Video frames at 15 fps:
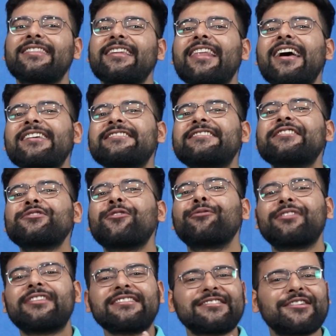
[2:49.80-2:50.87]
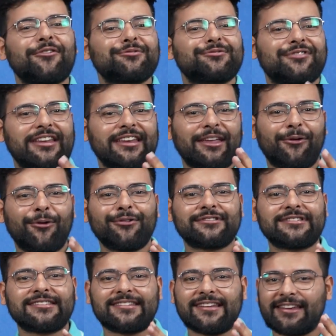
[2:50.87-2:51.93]
The last stage of this DevOps training
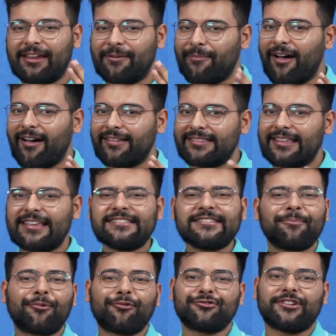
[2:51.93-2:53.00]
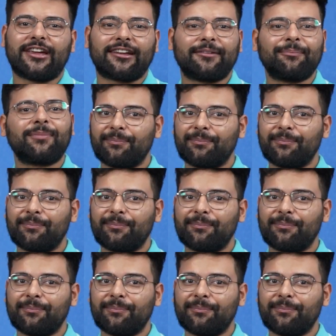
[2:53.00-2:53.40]
course's learning path is a project